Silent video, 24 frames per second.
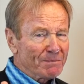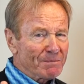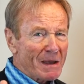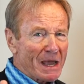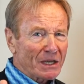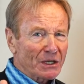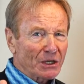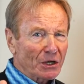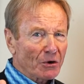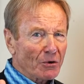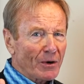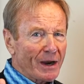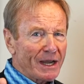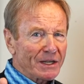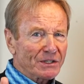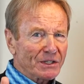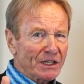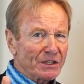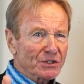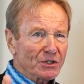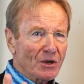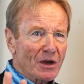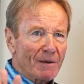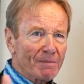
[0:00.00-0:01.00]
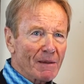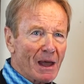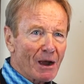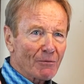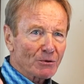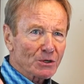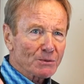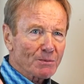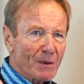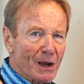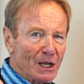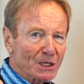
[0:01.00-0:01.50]
make you crazy, so I'm not
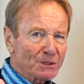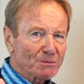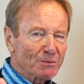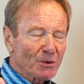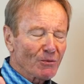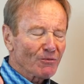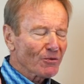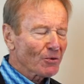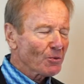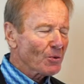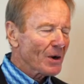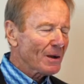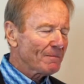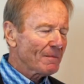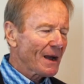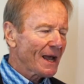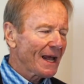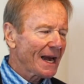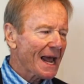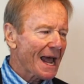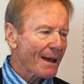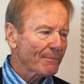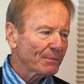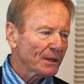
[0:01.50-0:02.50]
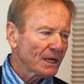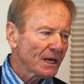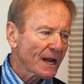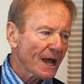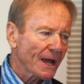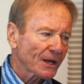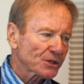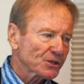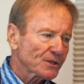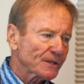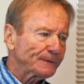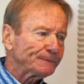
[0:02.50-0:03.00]
responsible for what might happen
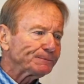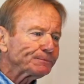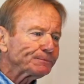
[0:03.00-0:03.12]
next.